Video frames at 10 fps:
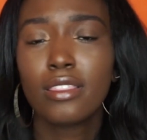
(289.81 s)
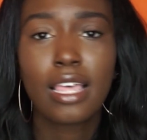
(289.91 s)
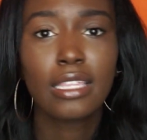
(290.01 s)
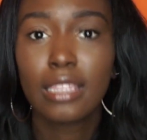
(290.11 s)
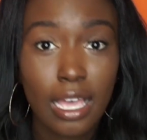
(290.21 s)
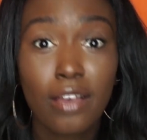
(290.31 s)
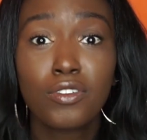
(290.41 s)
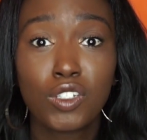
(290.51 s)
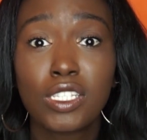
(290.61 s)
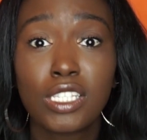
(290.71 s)
They
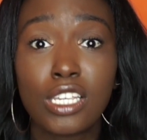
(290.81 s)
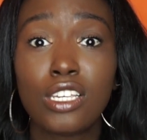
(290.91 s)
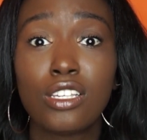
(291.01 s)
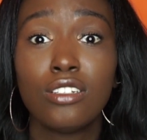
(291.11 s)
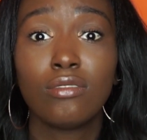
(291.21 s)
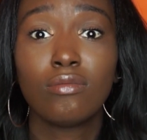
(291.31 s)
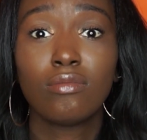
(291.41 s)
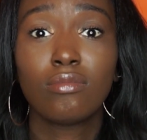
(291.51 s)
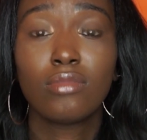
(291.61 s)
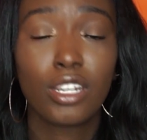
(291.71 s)
love to see
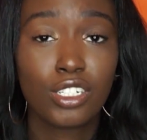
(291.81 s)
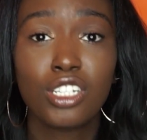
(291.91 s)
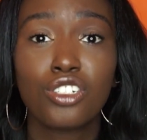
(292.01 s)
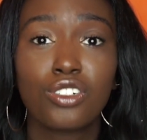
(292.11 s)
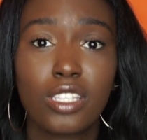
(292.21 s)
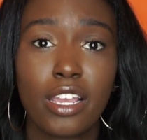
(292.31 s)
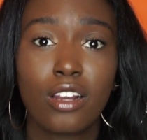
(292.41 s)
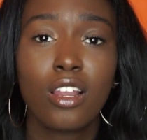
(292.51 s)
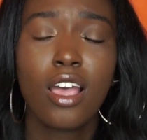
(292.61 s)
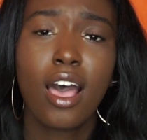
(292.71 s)
their teachers there.